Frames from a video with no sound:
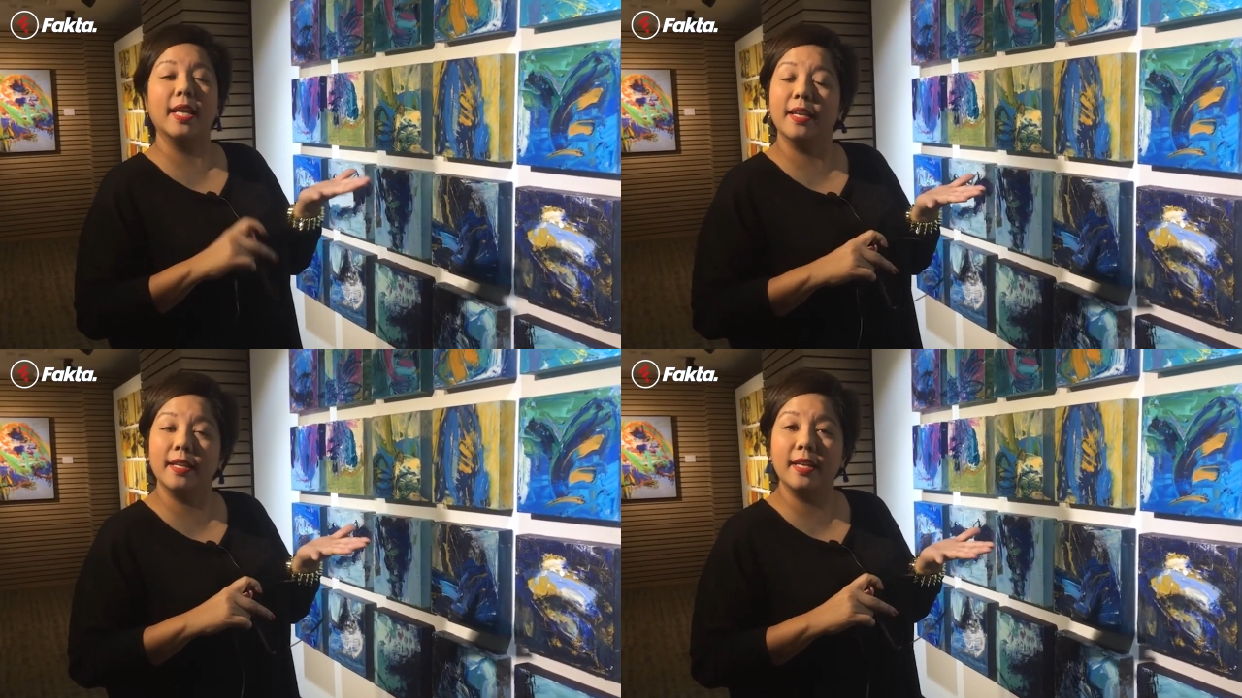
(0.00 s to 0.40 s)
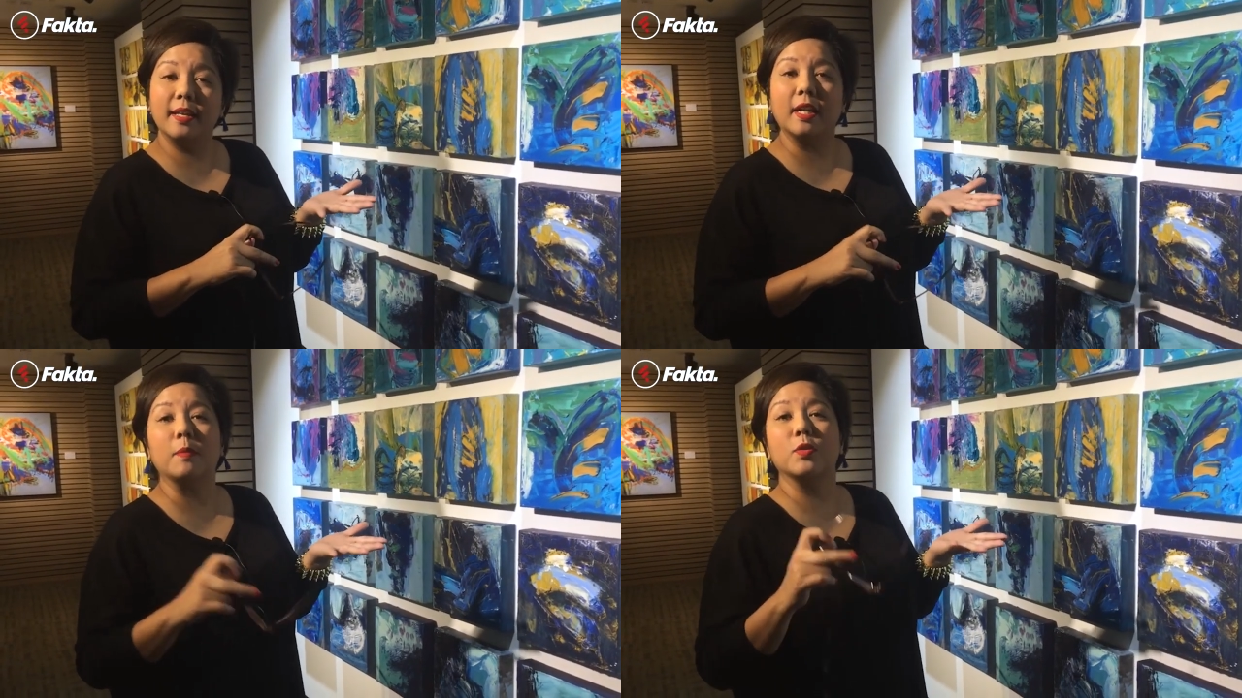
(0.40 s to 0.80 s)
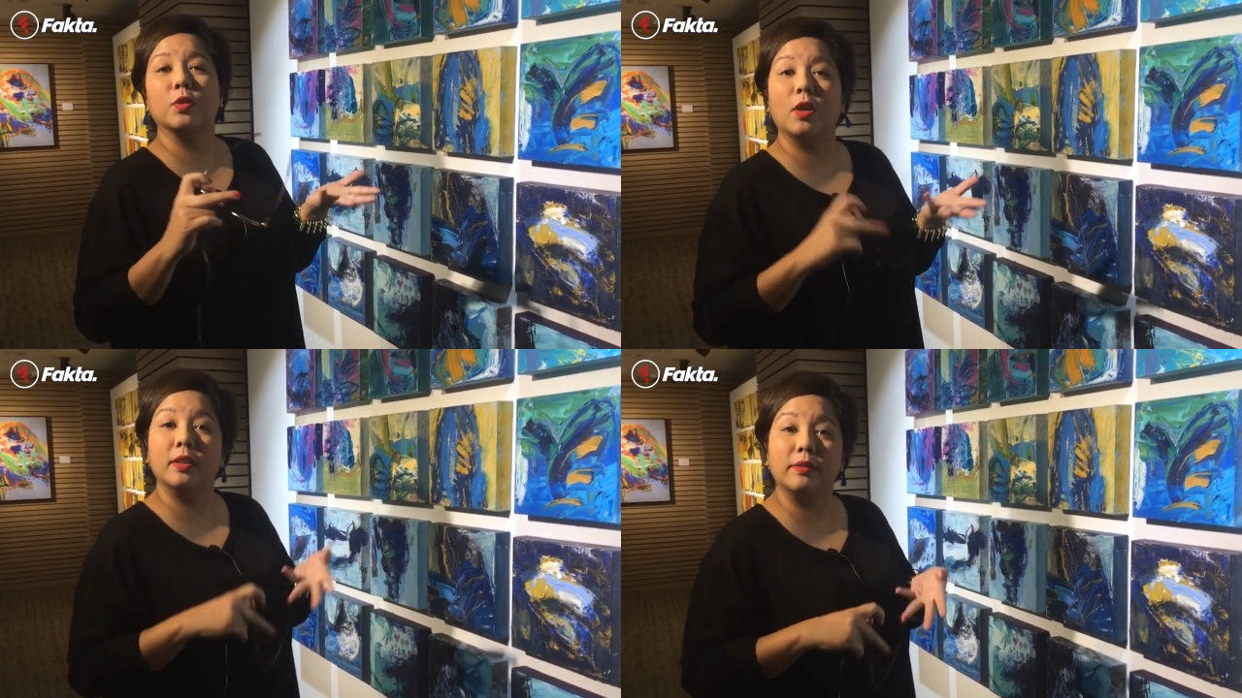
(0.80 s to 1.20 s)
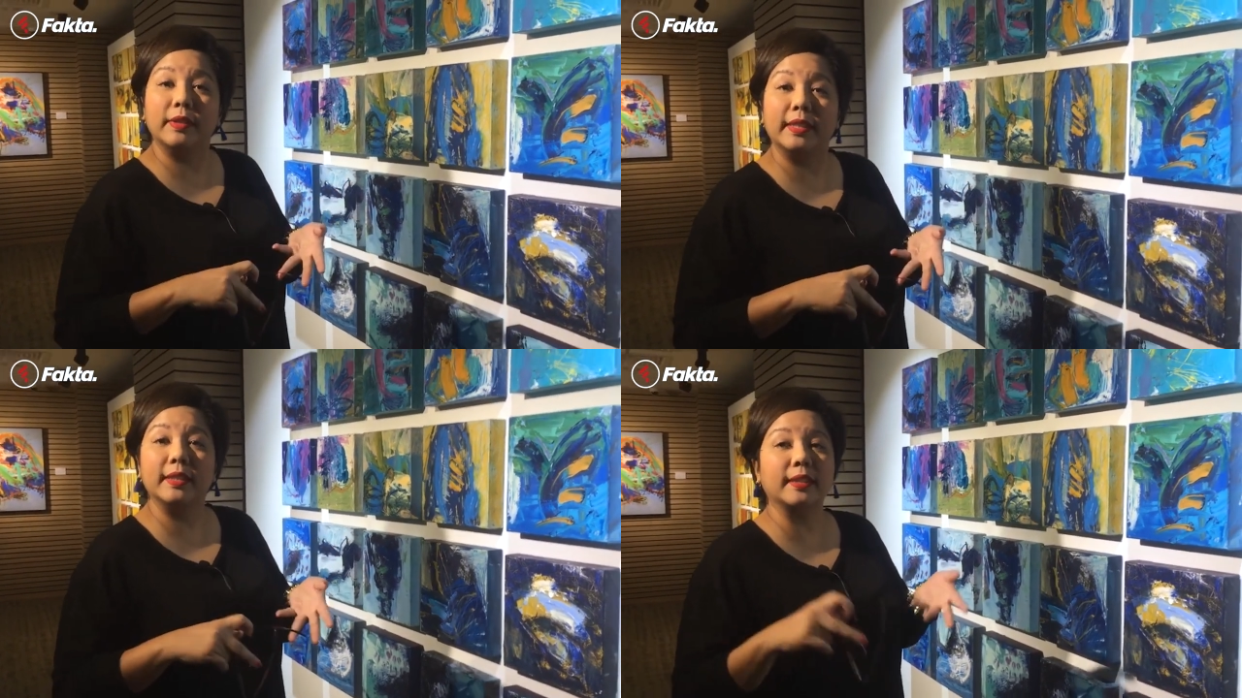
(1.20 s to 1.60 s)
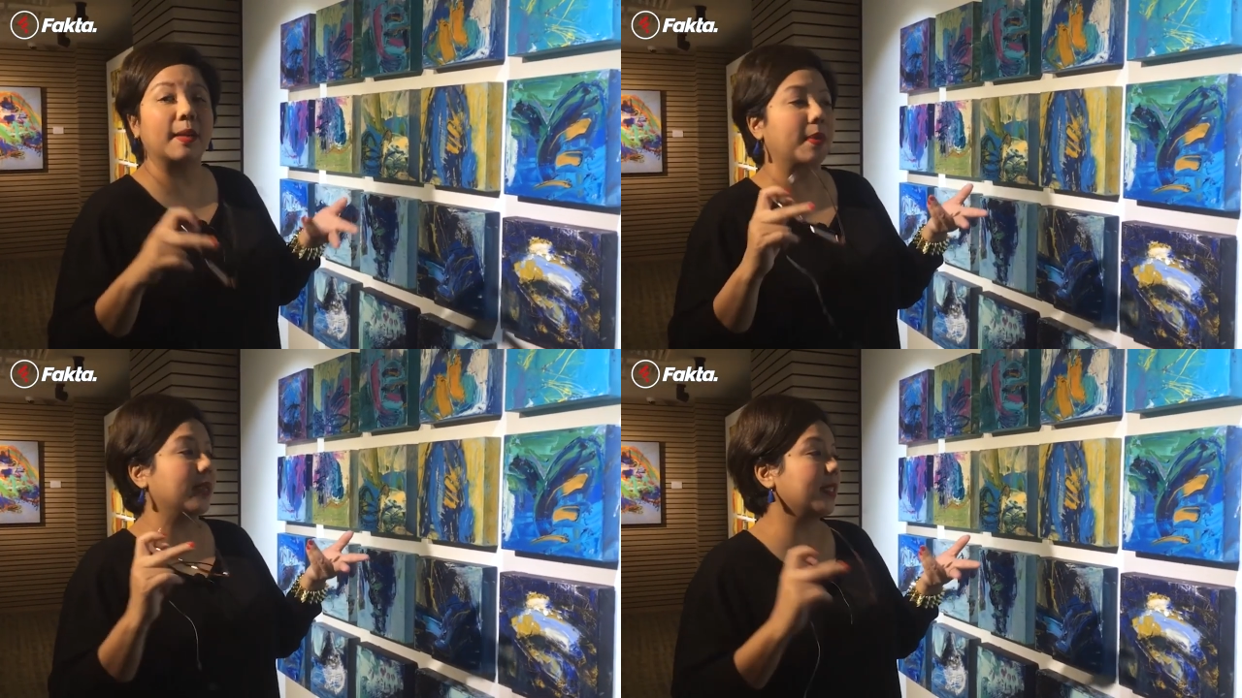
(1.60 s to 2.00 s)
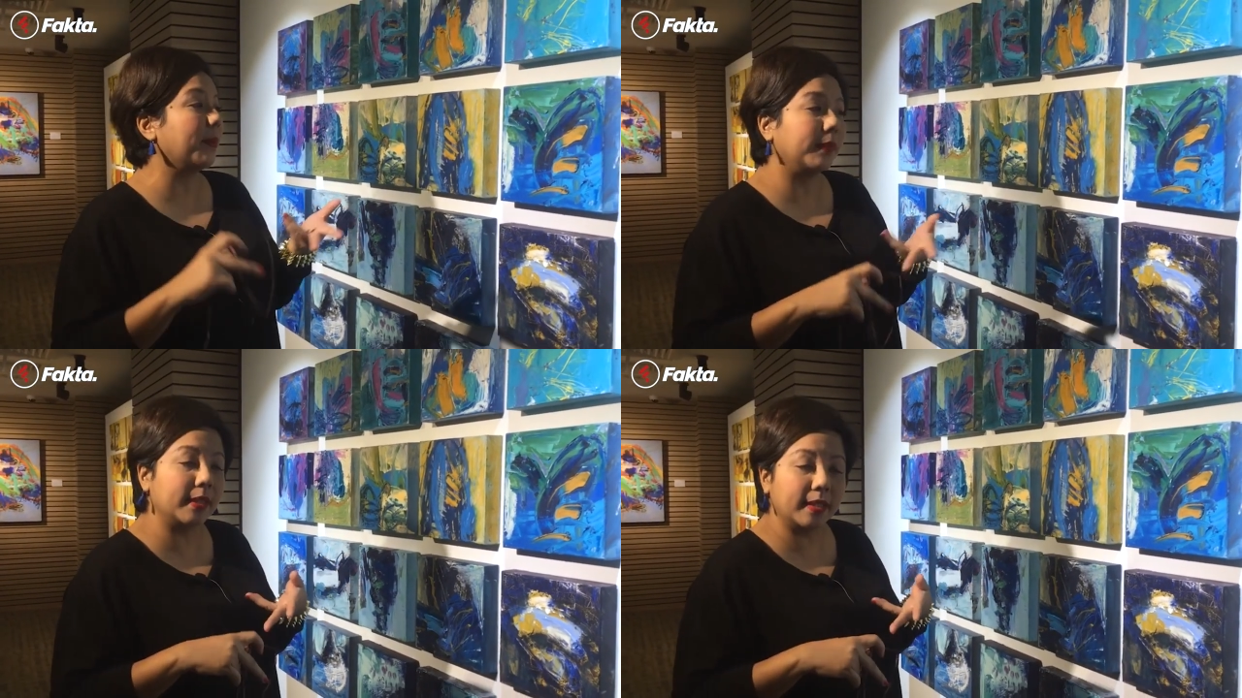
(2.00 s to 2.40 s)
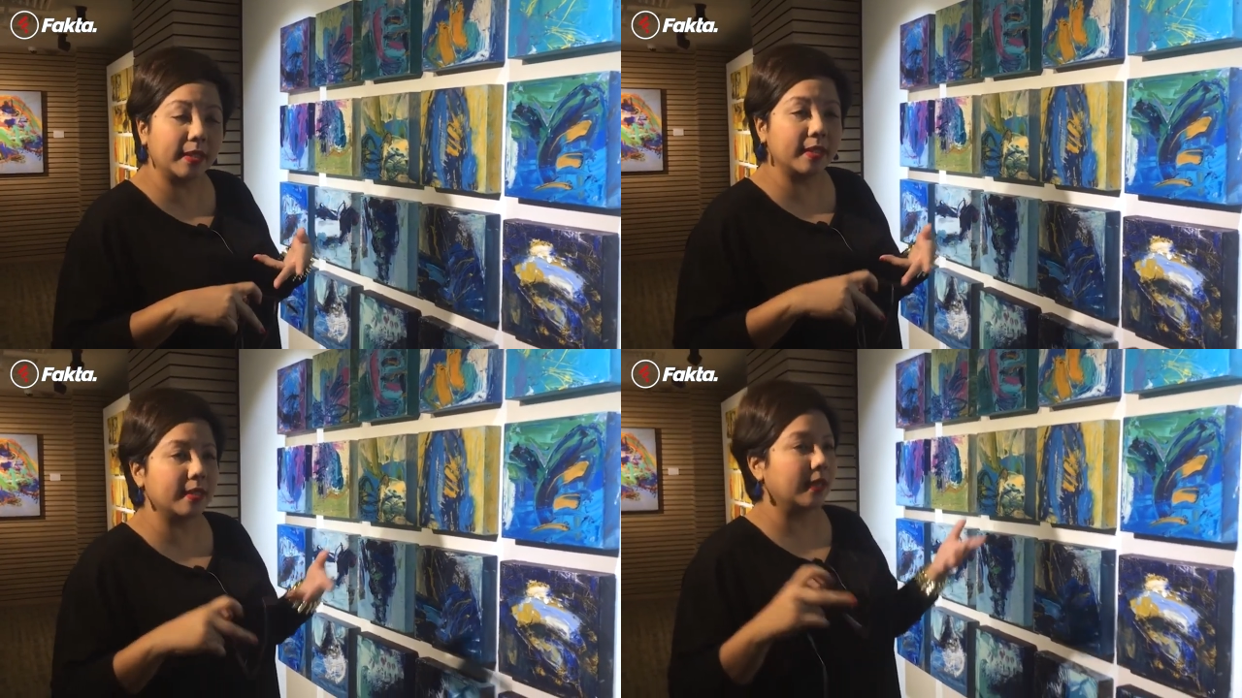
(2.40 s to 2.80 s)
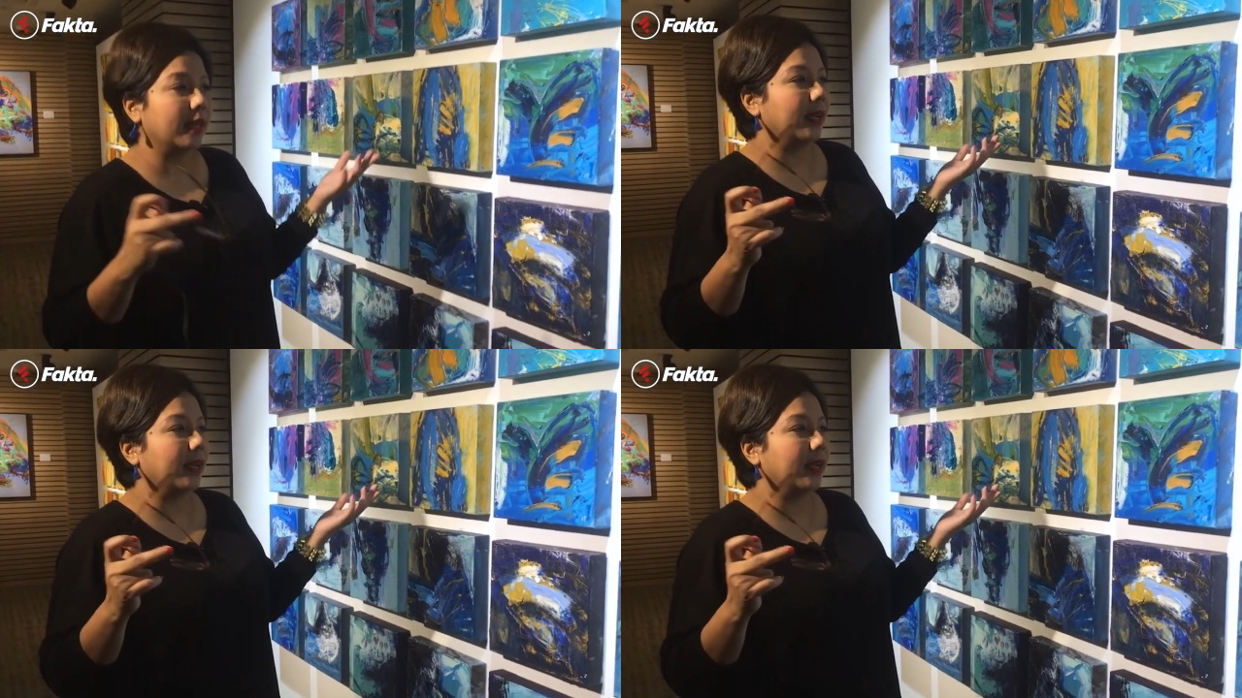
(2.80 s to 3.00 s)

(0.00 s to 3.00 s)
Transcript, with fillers: Talk to the artist. The artist will be more than happy to tell you